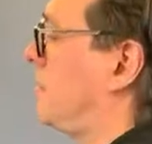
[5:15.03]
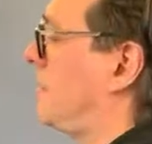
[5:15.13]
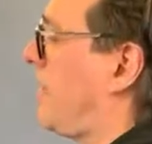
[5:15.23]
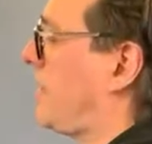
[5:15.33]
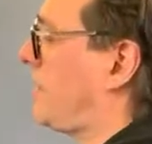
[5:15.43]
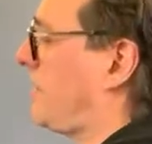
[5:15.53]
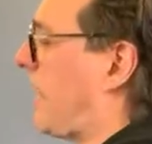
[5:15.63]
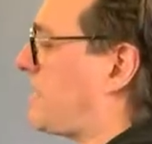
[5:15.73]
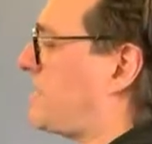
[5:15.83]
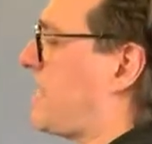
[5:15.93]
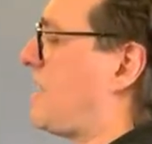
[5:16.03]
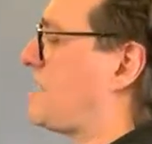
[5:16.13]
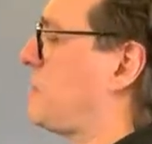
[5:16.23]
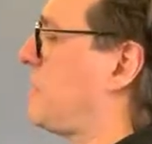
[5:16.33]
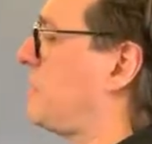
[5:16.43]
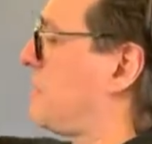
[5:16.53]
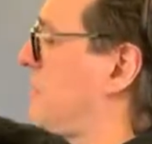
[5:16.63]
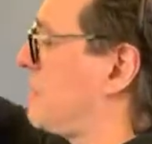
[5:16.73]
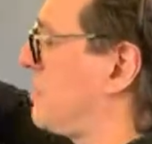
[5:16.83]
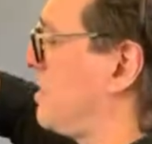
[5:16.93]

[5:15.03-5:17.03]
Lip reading: take the next centimeters,